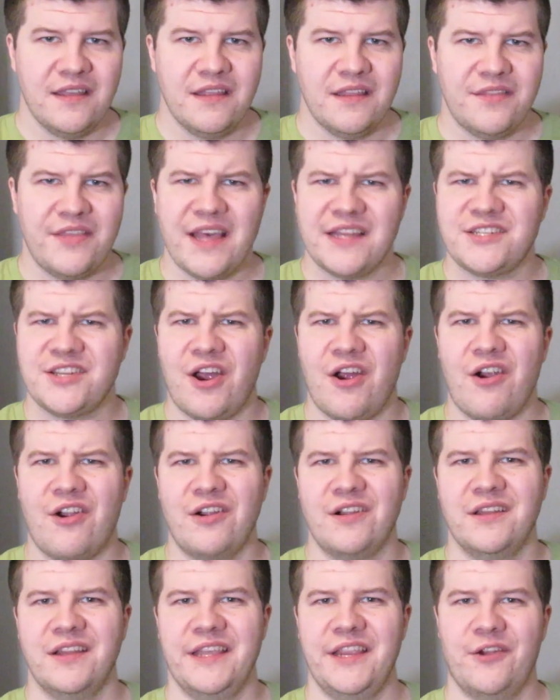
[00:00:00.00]
That's
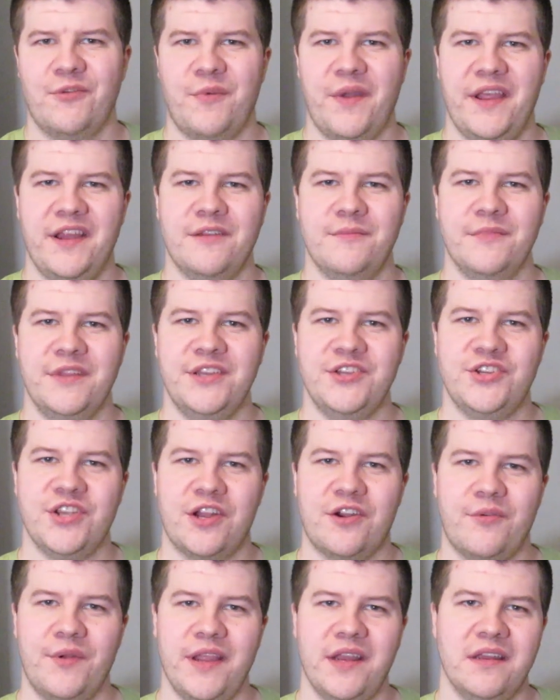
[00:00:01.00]
hardly a randomly
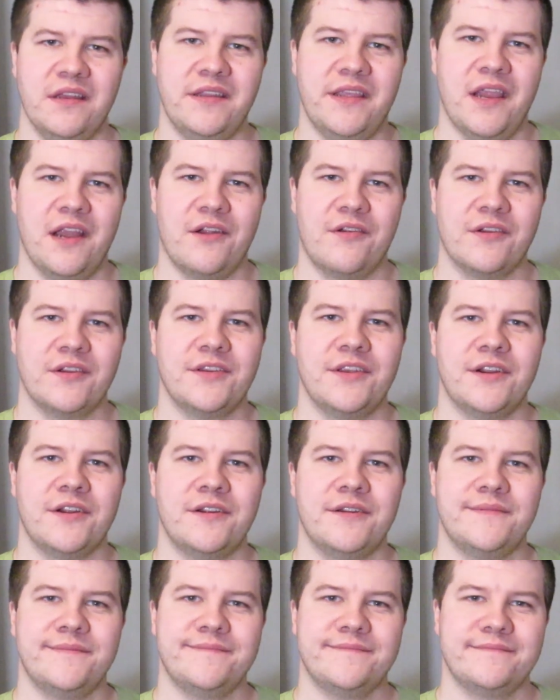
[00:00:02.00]
generated
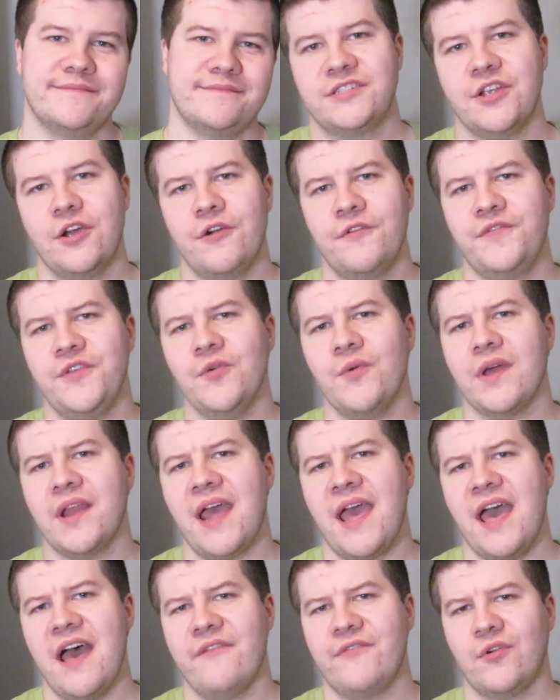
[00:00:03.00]
character. So if you want
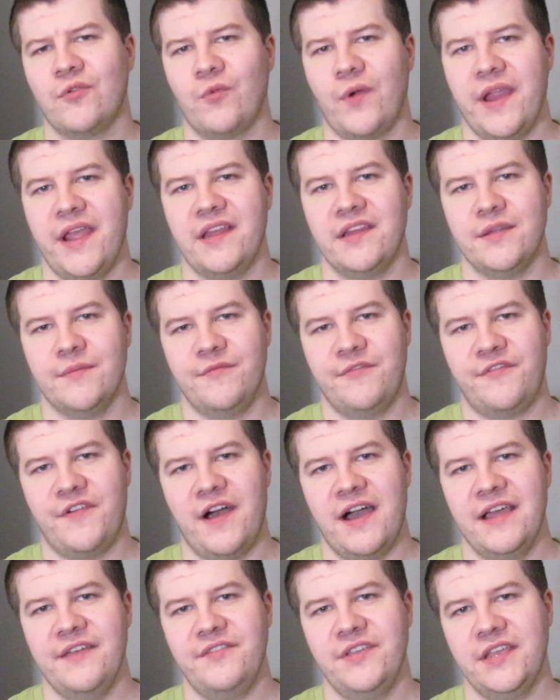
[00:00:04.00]
to have a random
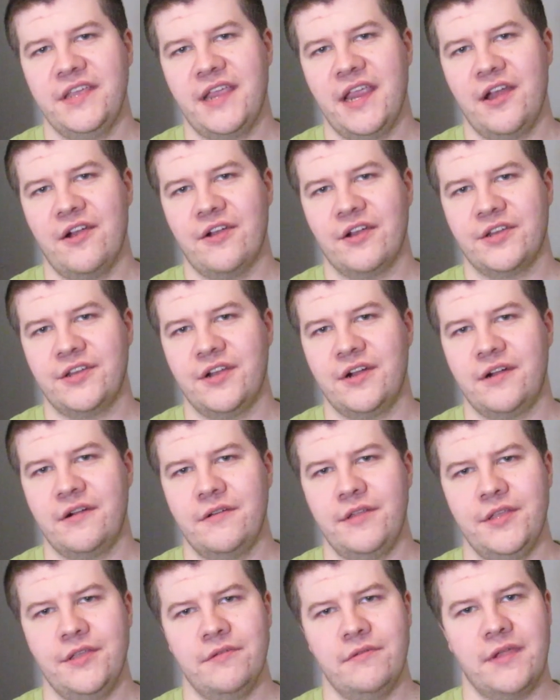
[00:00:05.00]
5e
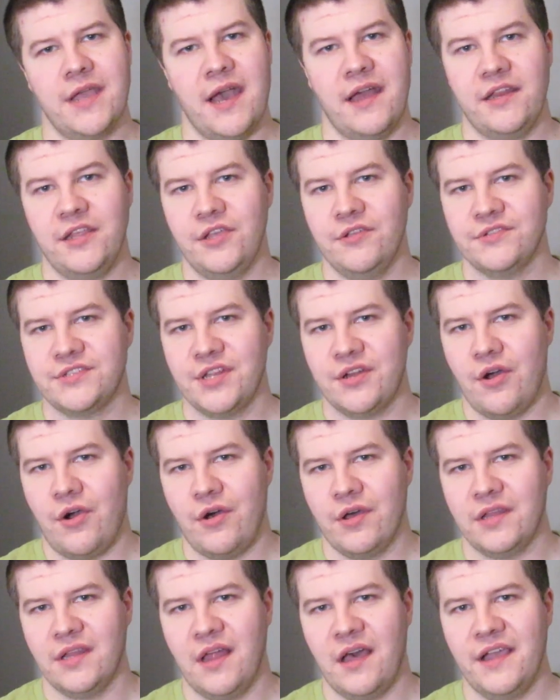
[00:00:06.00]
character, you gotta use an
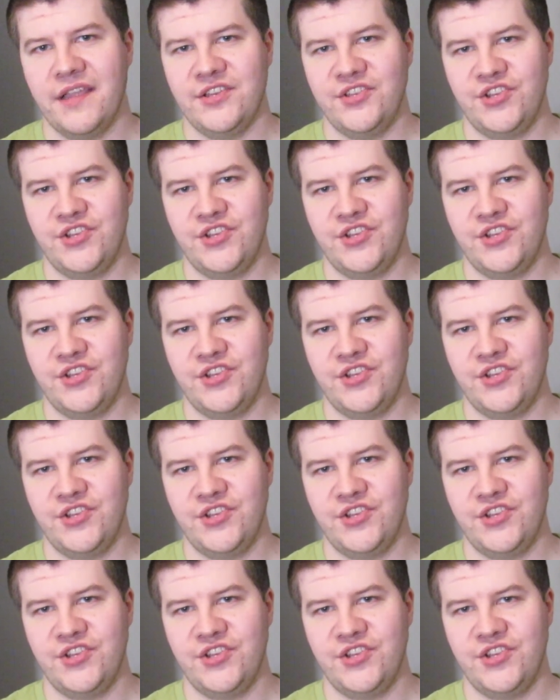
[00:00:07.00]
online